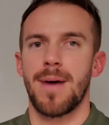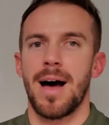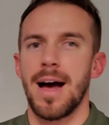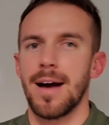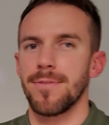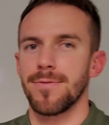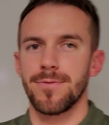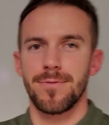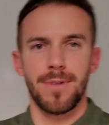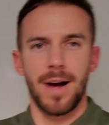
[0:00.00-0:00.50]

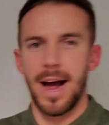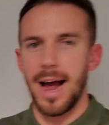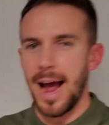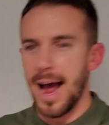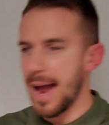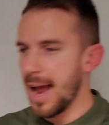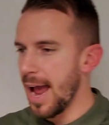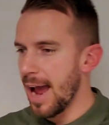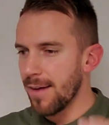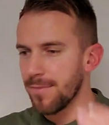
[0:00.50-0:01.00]

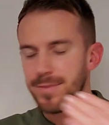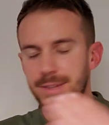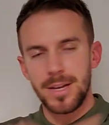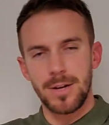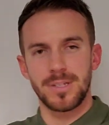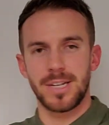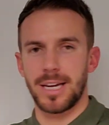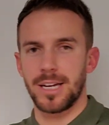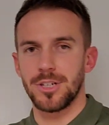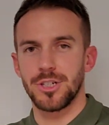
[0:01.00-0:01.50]
I have
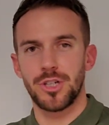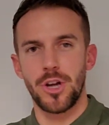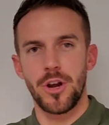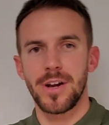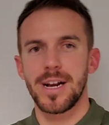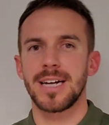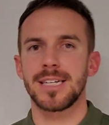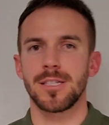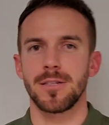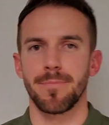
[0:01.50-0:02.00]
deals, I can show
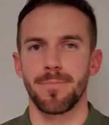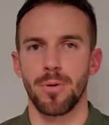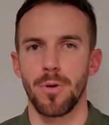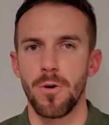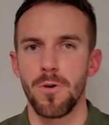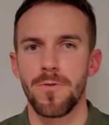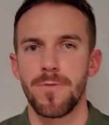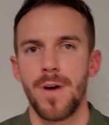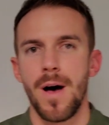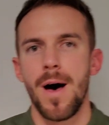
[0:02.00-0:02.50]
you guys the
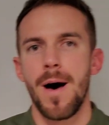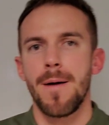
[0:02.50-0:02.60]
proof,